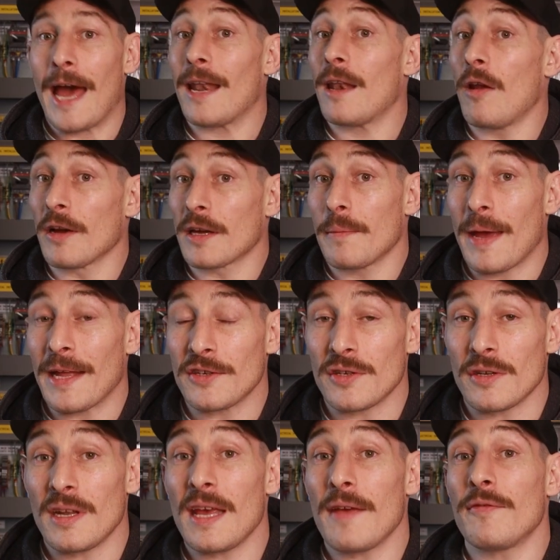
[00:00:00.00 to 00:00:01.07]
And like I
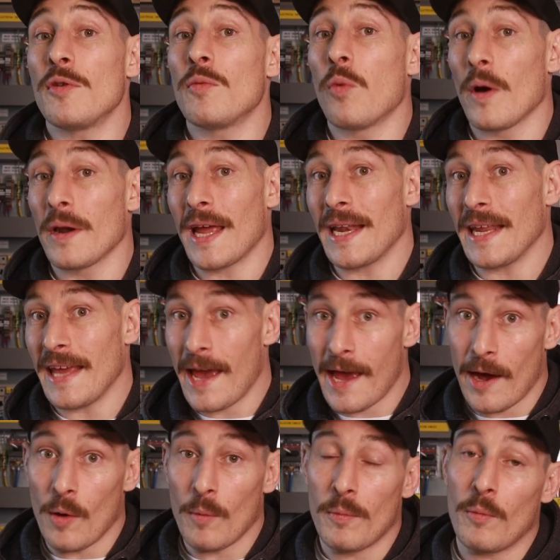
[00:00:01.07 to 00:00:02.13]
mentioned, if you want any
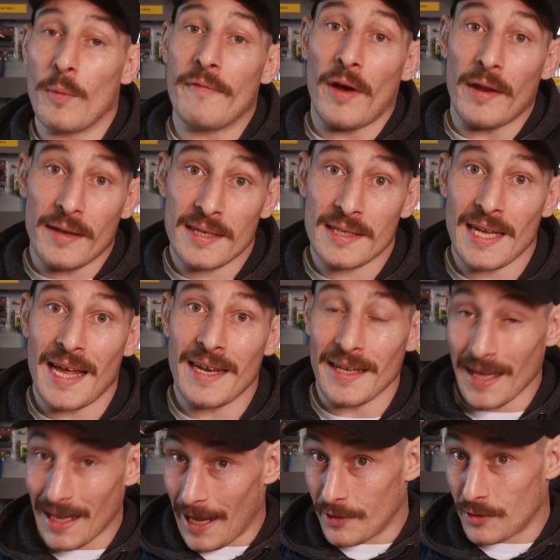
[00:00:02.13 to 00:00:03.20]
help with
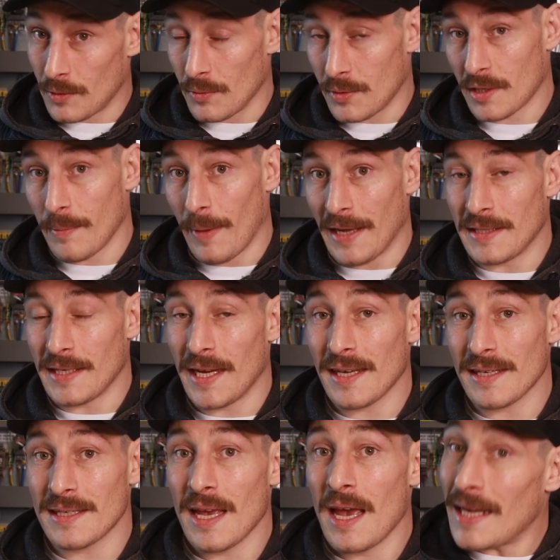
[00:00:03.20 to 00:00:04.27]
understanding electrical
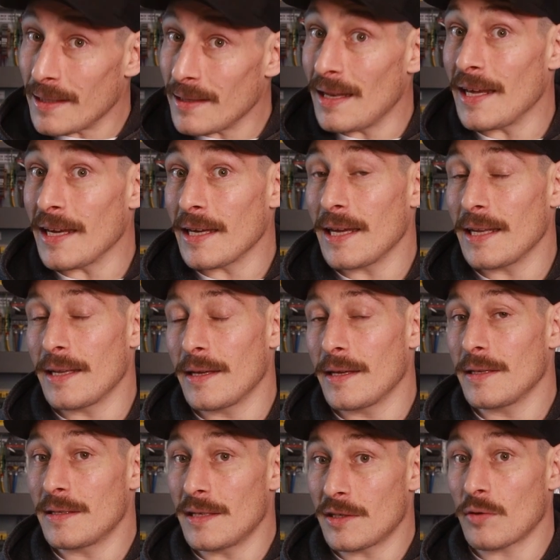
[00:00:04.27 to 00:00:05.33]
schematics, click the link in
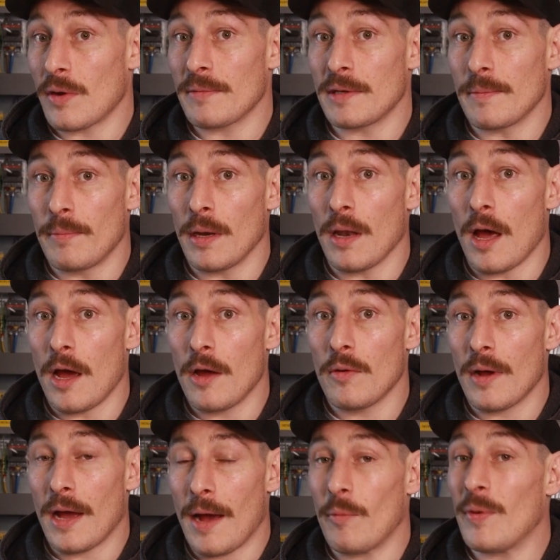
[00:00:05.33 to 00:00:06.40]
the description
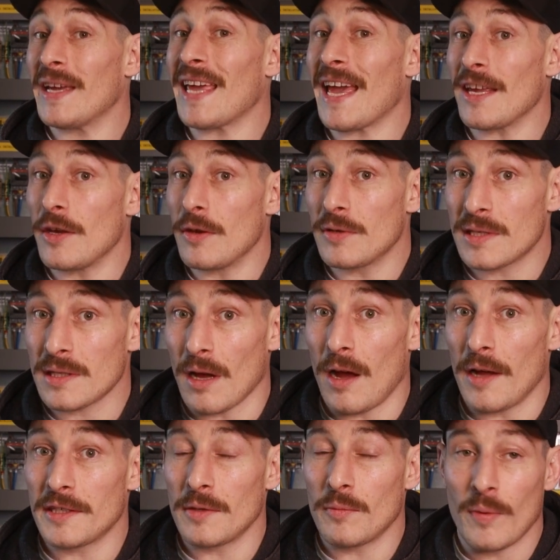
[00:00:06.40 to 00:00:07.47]
below and we get you
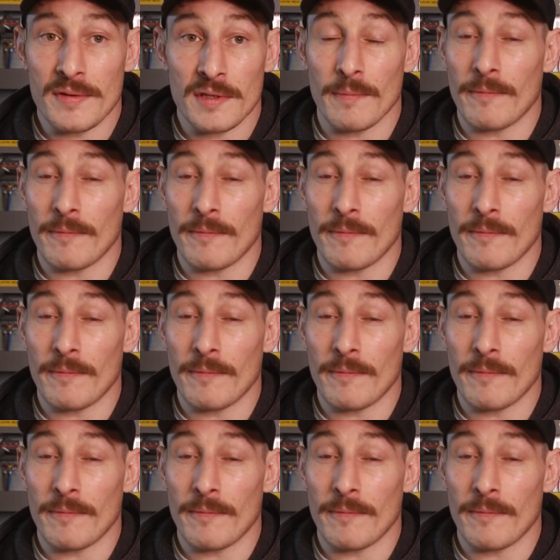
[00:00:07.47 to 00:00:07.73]
started with